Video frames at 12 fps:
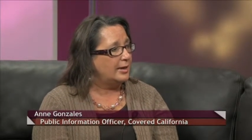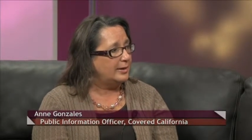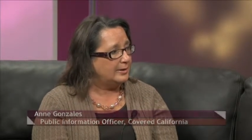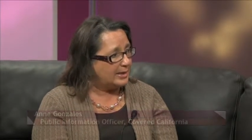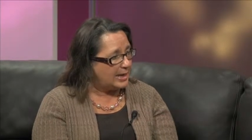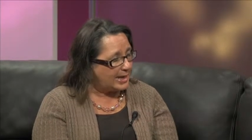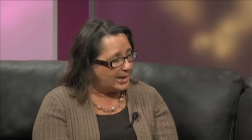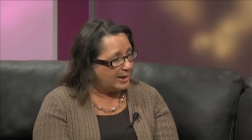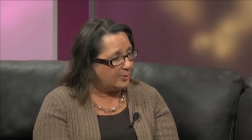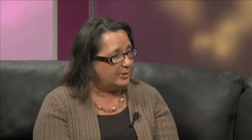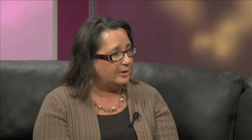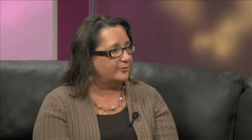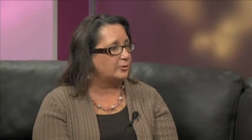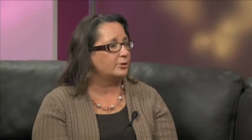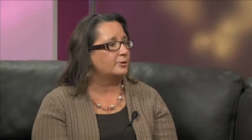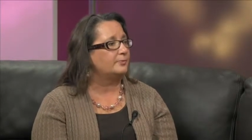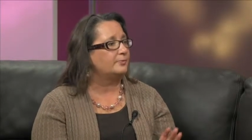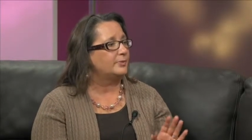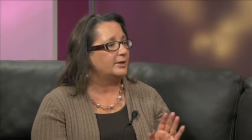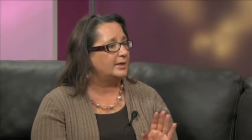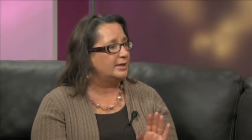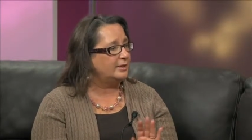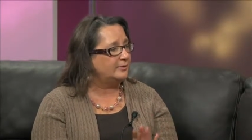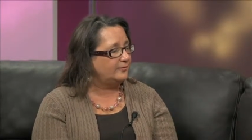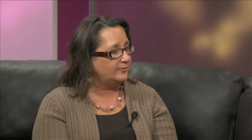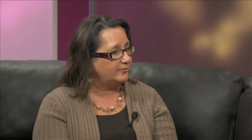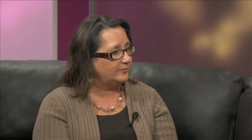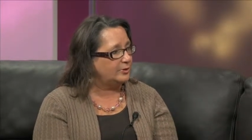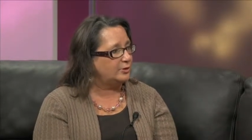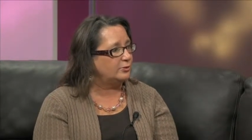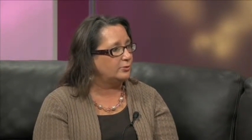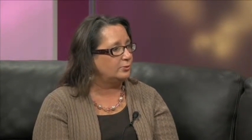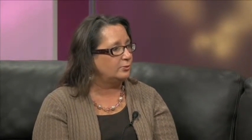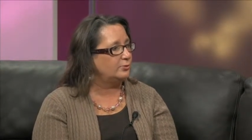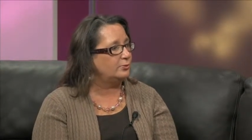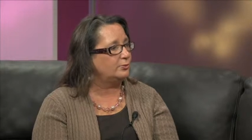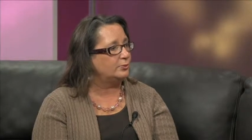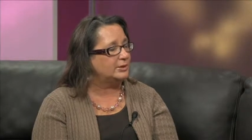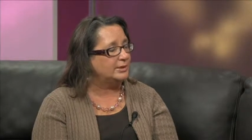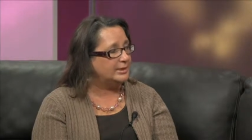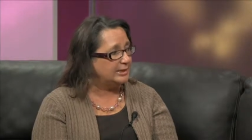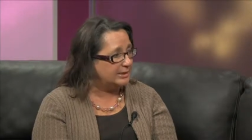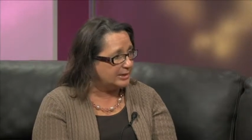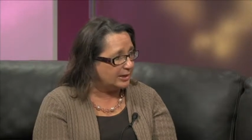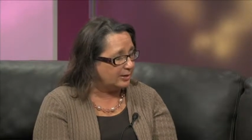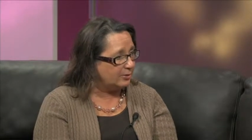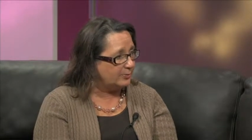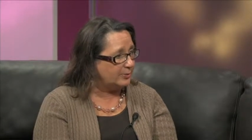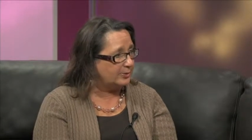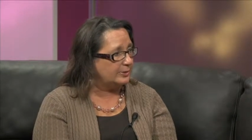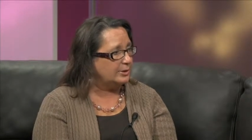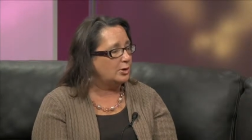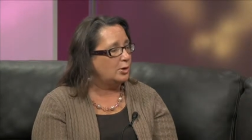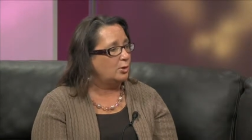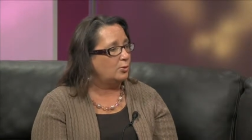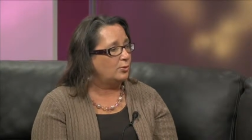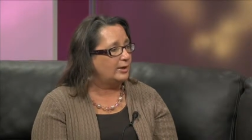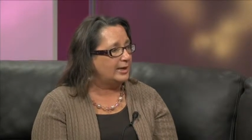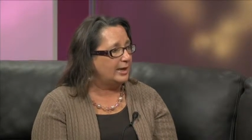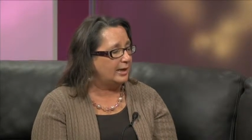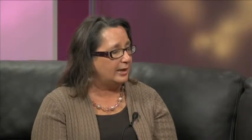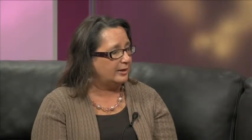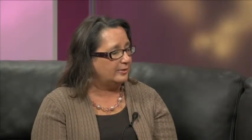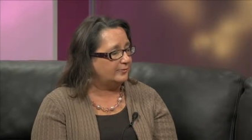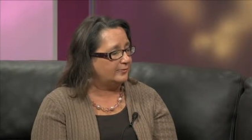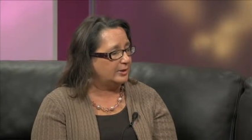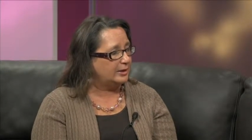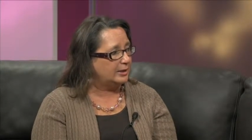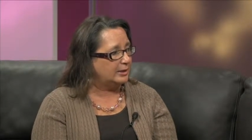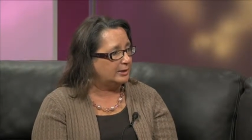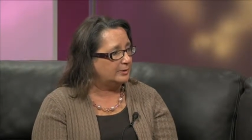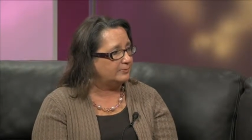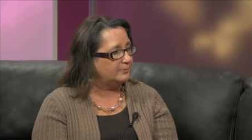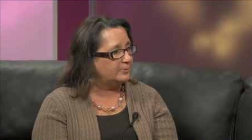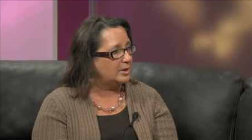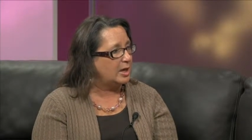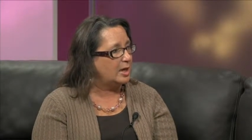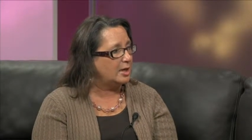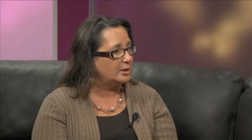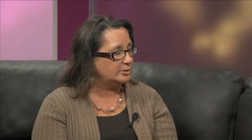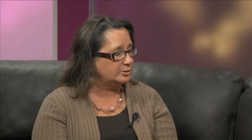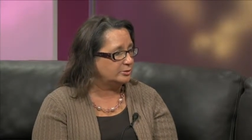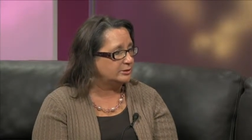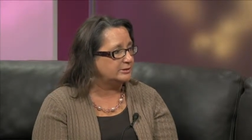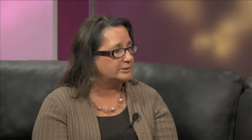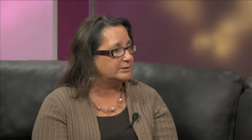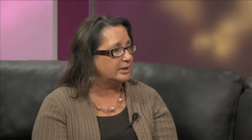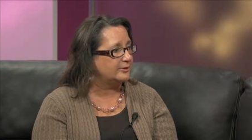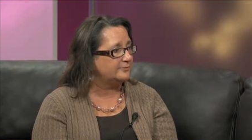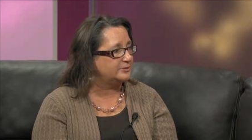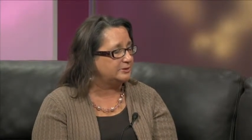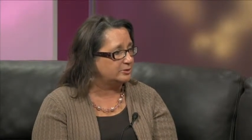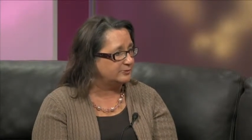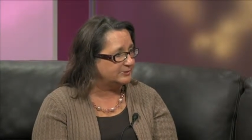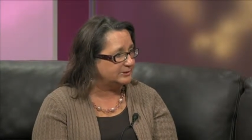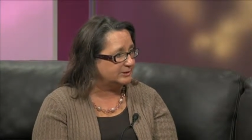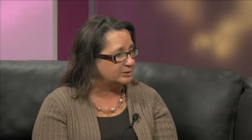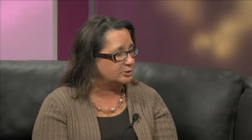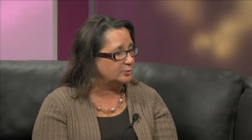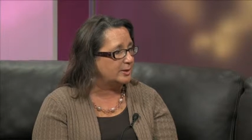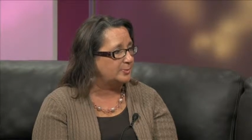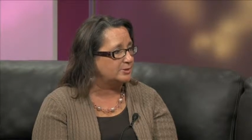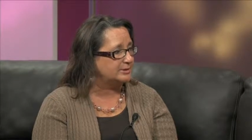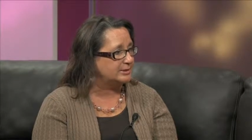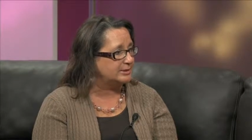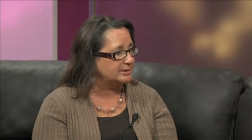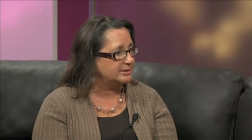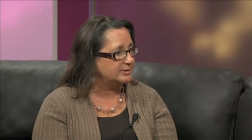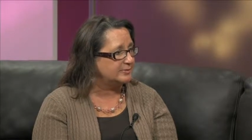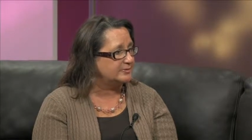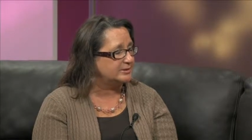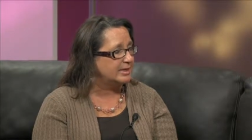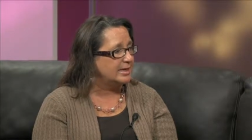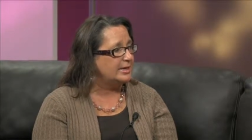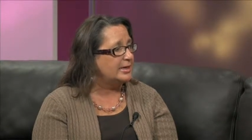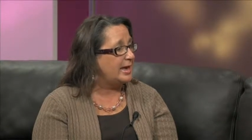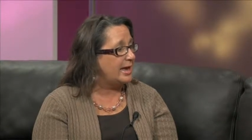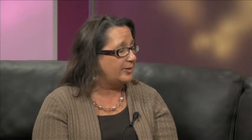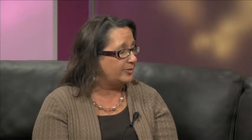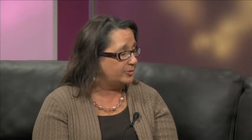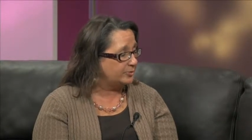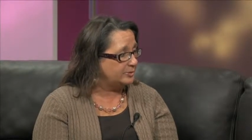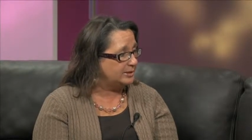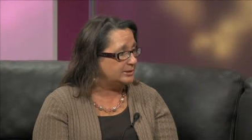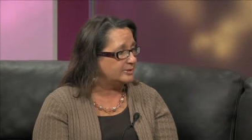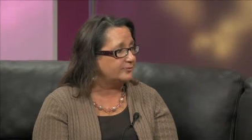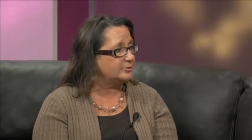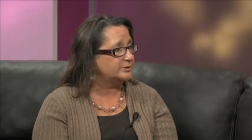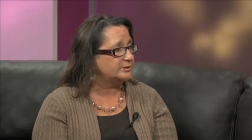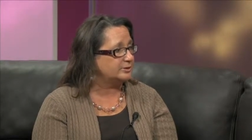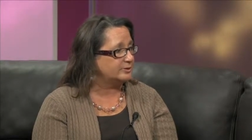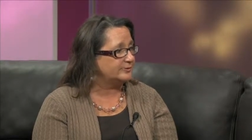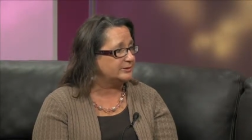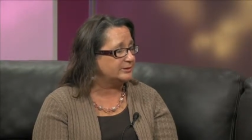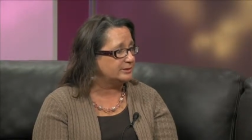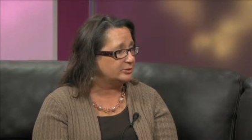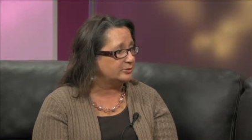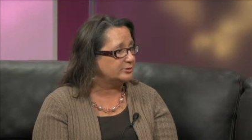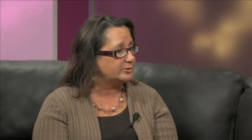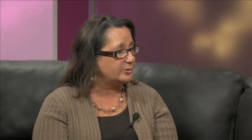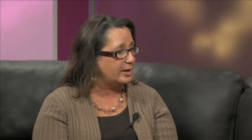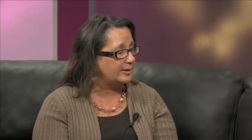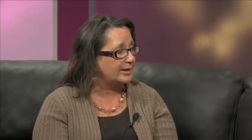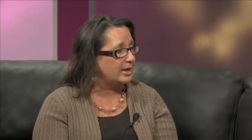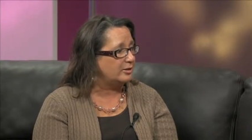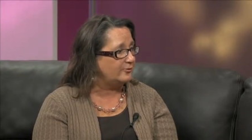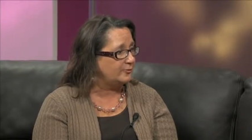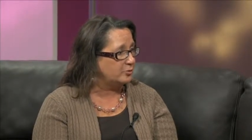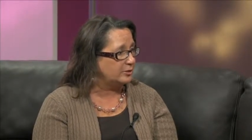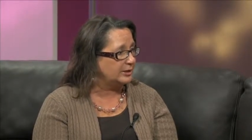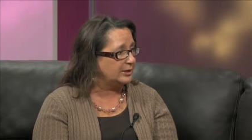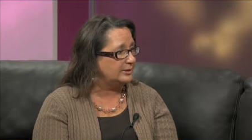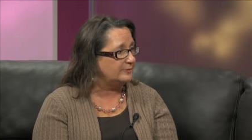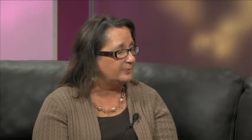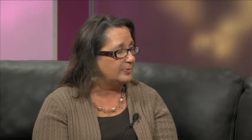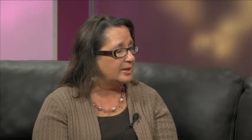Very good. However, if you need help, we have um, hundreds of service center representatives at three different service centers throughout California